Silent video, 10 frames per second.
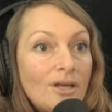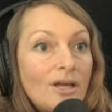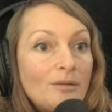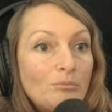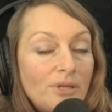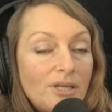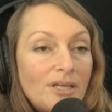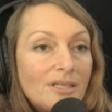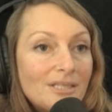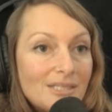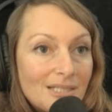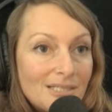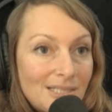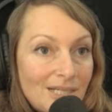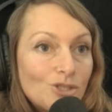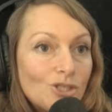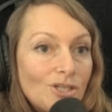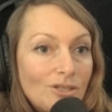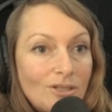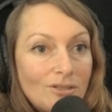and being in the sensation
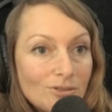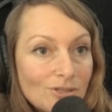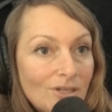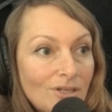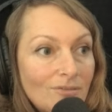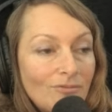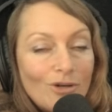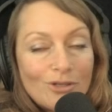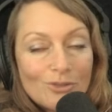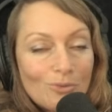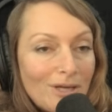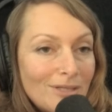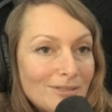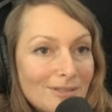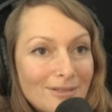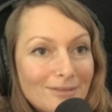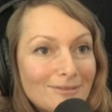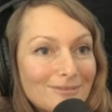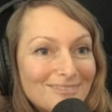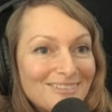and there's various ways that
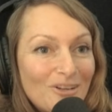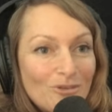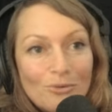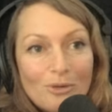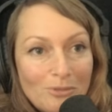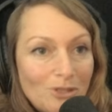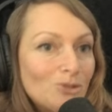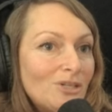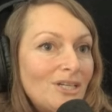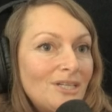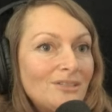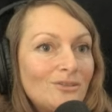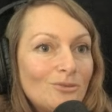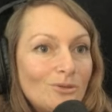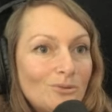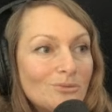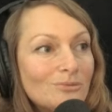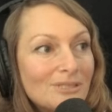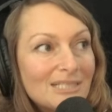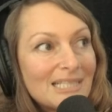you know through imagery and through
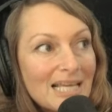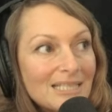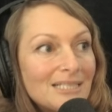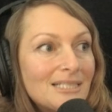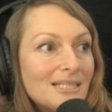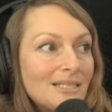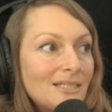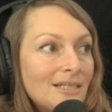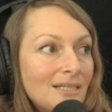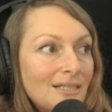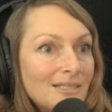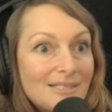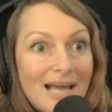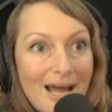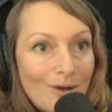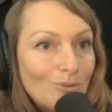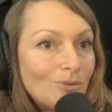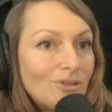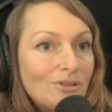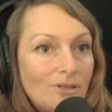sense and sound
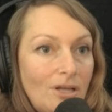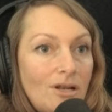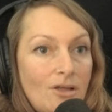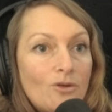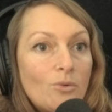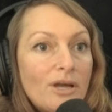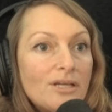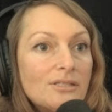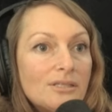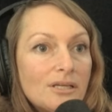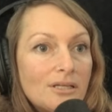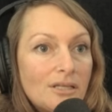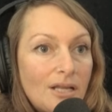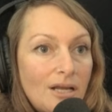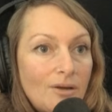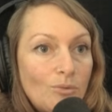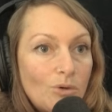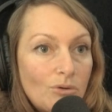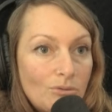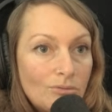and, and other ways that, that I
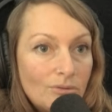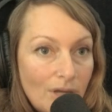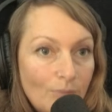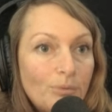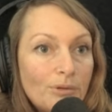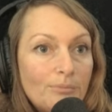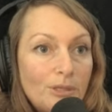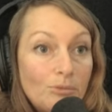will help people